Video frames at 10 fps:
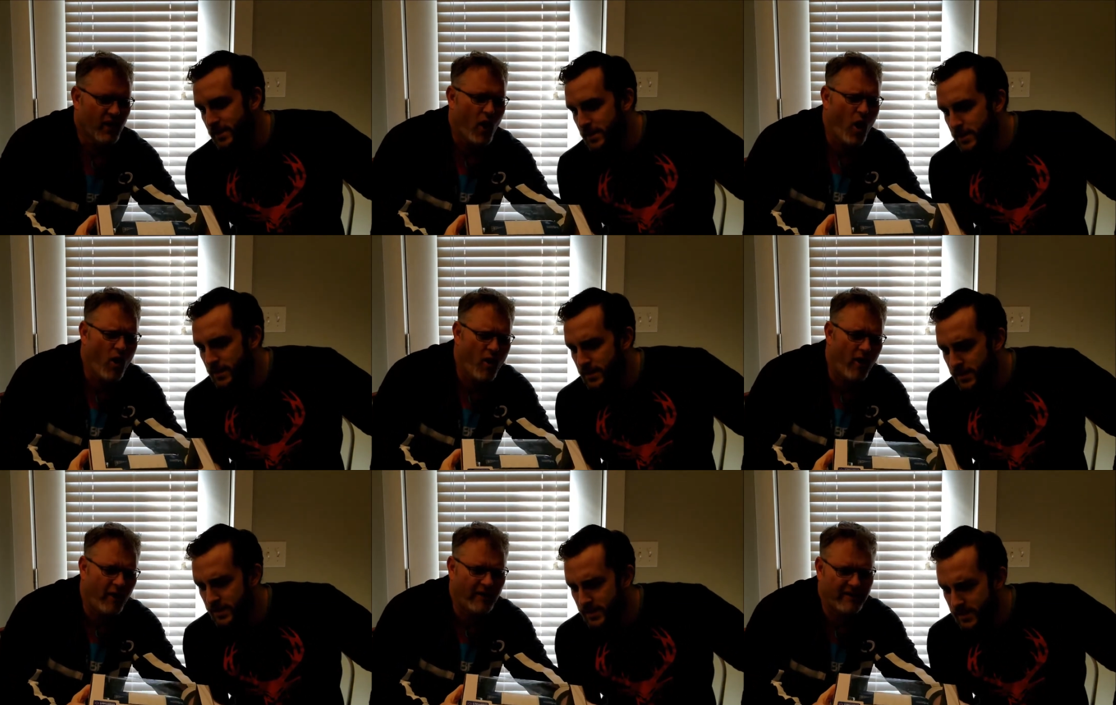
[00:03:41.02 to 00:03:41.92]

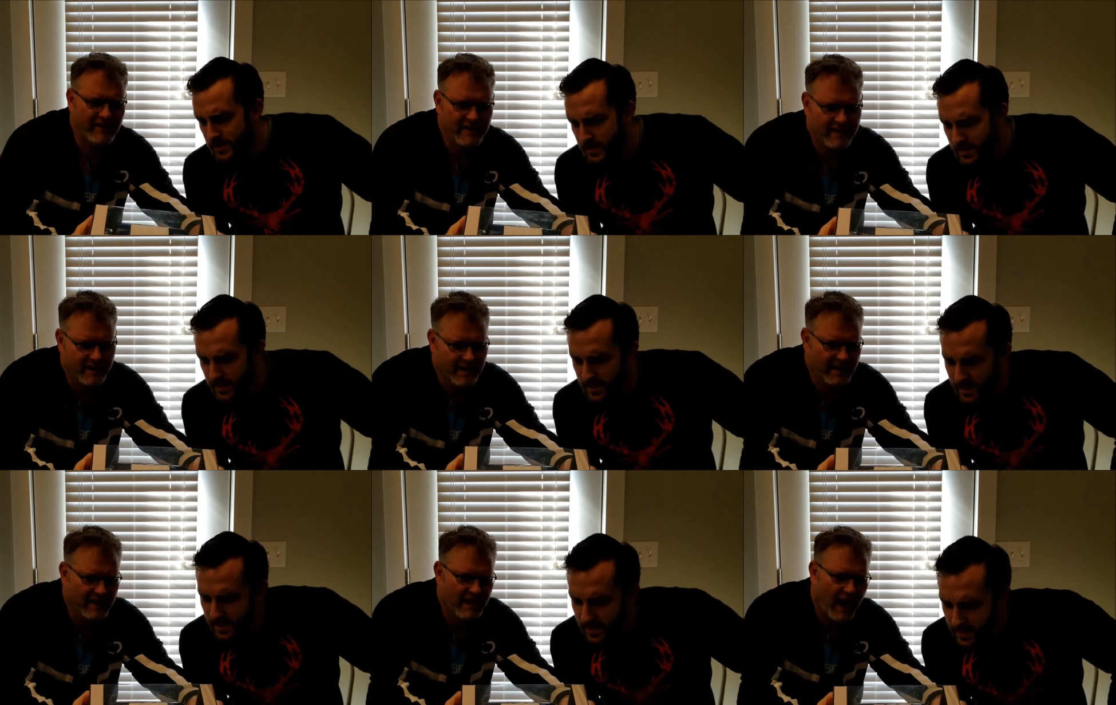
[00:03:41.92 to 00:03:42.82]
Speaker 1: Oh,
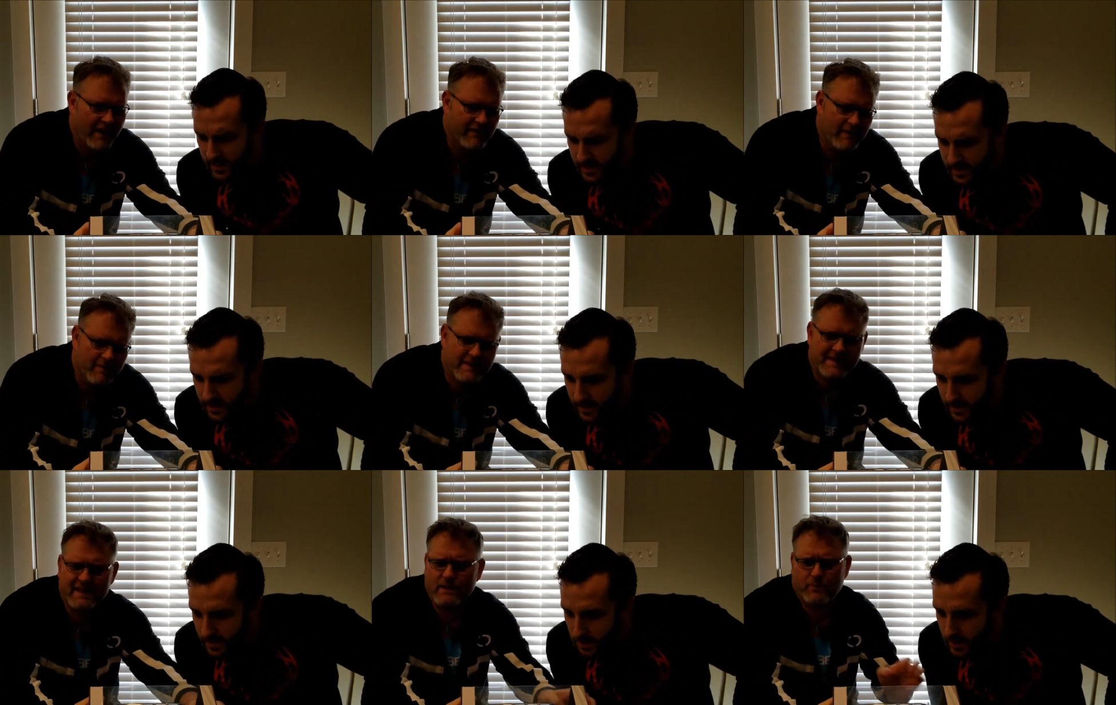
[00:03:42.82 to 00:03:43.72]
I remember
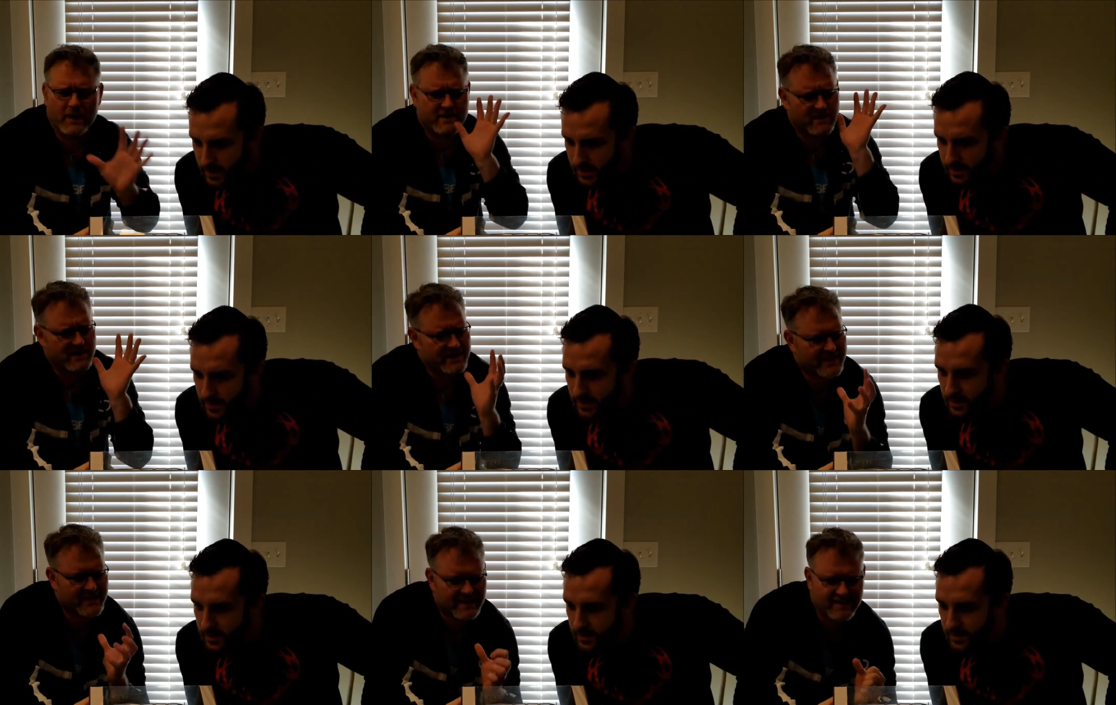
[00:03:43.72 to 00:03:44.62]
seeing the pictures
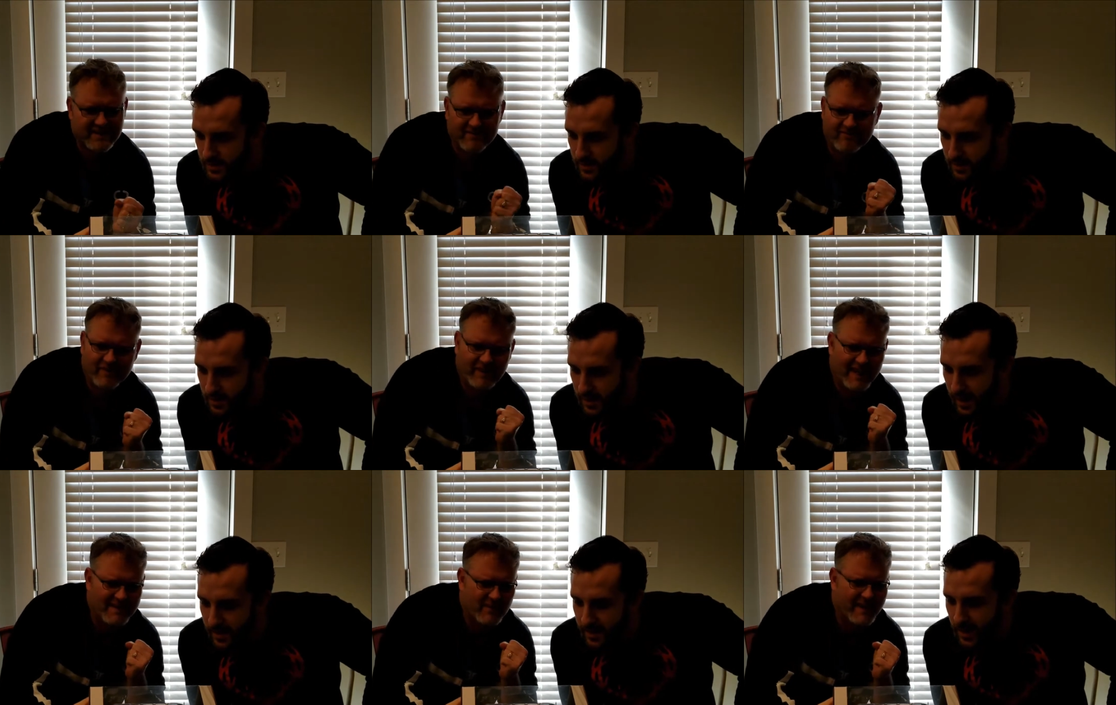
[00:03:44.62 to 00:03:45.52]

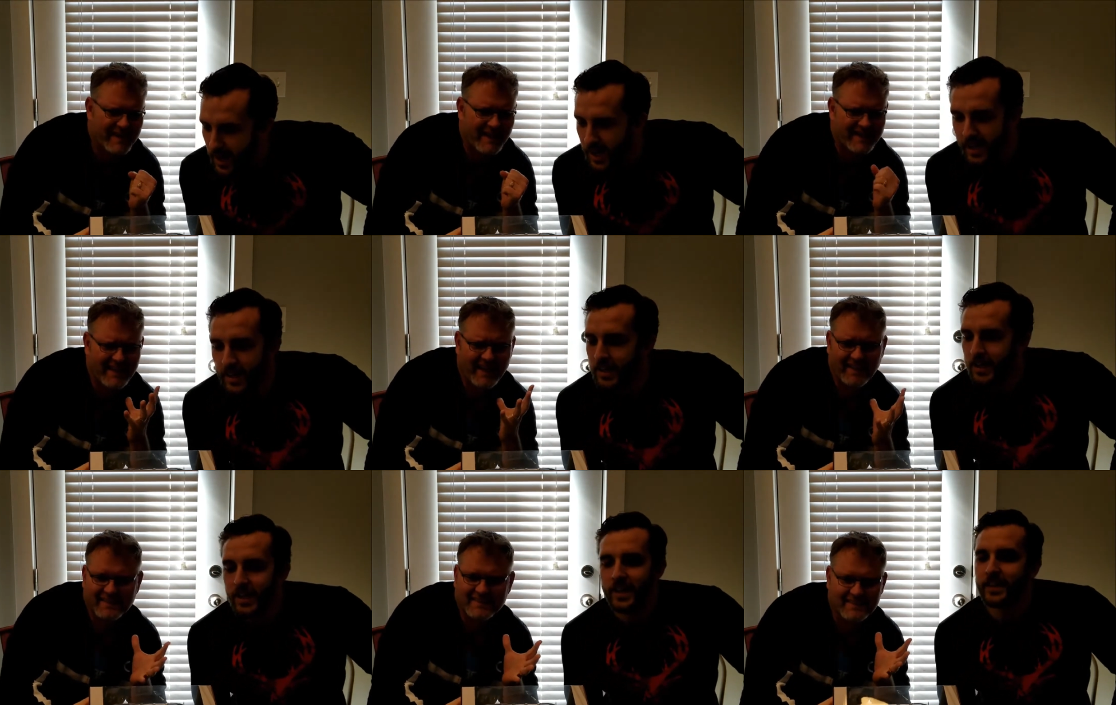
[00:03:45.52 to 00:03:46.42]
last week and I
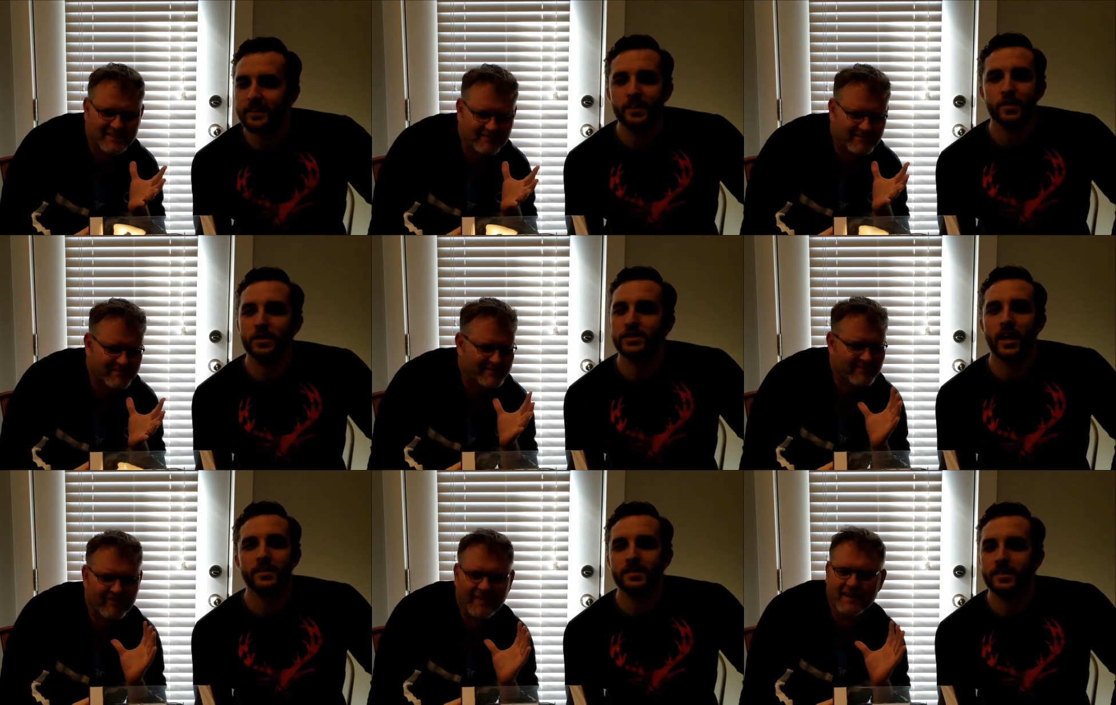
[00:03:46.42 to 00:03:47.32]
thought... It doesn't do it
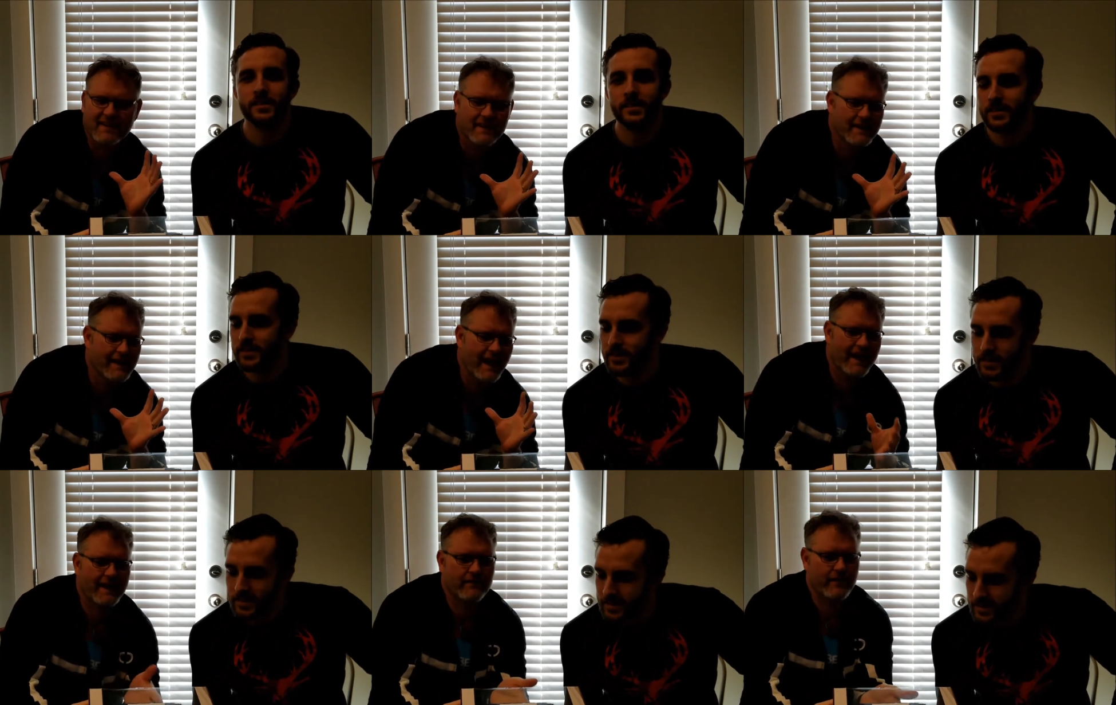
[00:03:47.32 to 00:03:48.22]
justice.
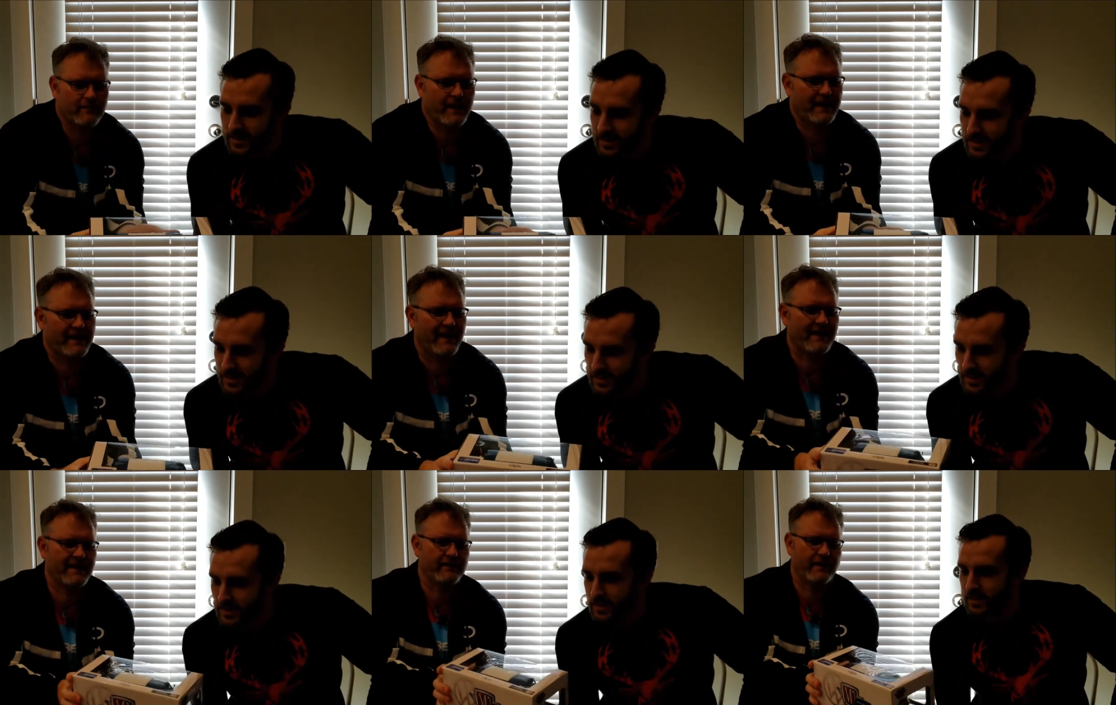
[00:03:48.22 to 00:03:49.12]
Not even, man, not
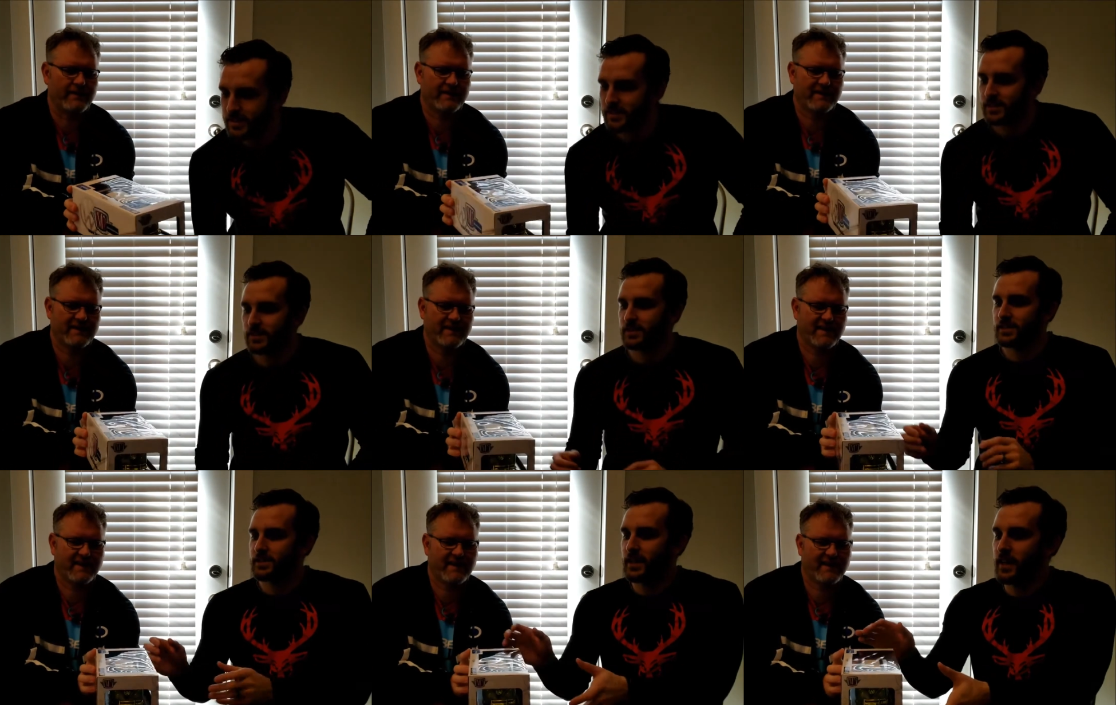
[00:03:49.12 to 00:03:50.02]
even.
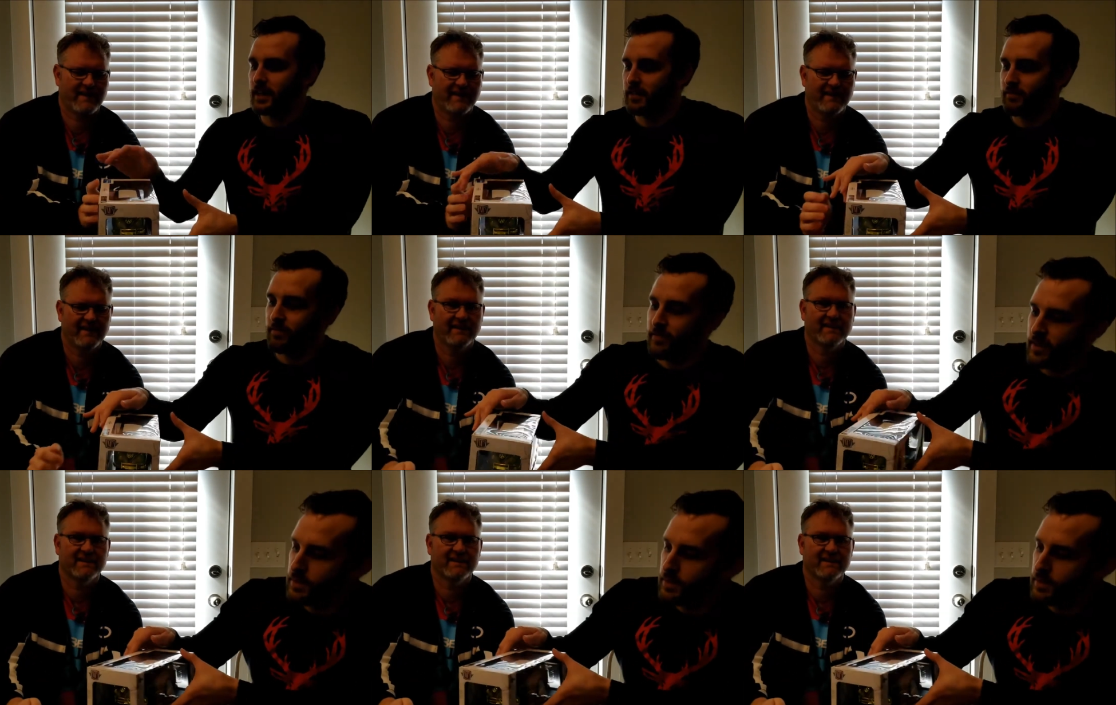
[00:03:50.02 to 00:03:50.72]
Dang, let's